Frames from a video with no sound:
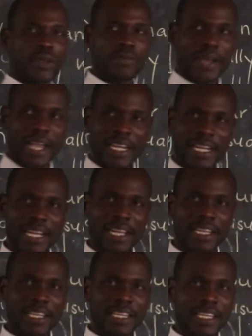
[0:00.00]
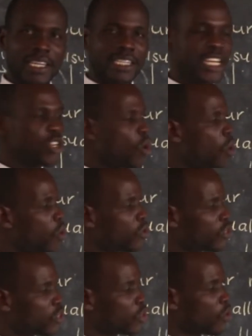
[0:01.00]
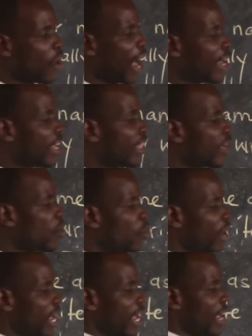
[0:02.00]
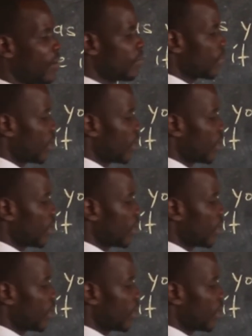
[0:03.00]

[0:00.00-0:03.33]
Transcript: we mark. Then also another way